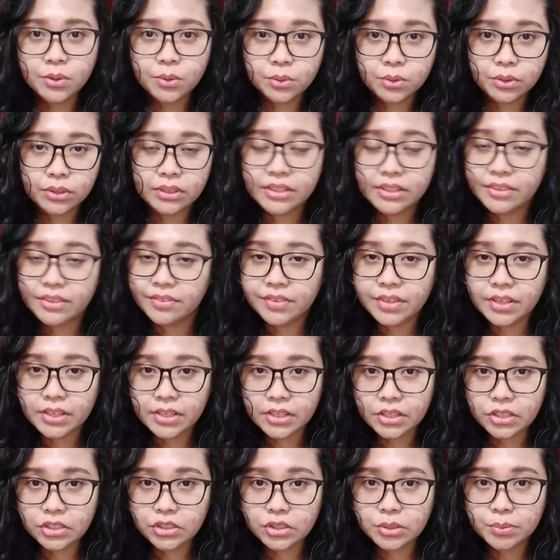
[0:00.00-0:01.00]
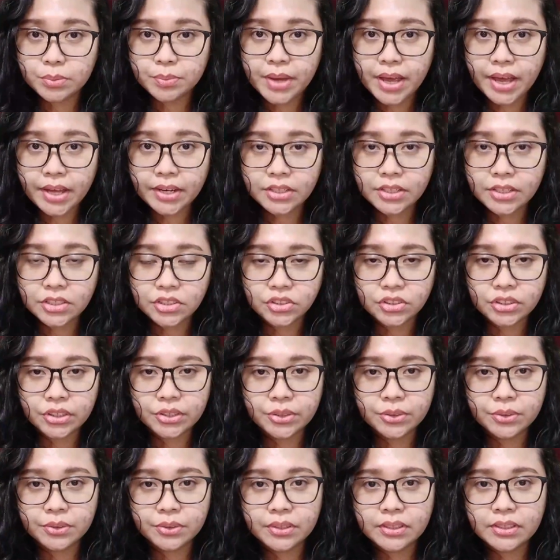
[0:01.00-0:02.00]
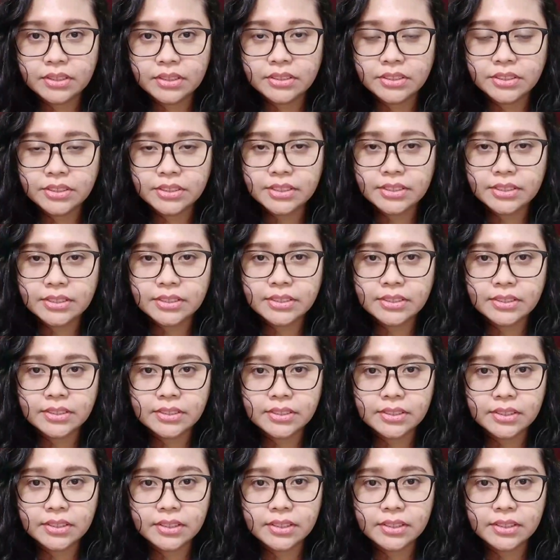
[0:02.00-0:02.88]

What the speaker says: or living in Japan in general, just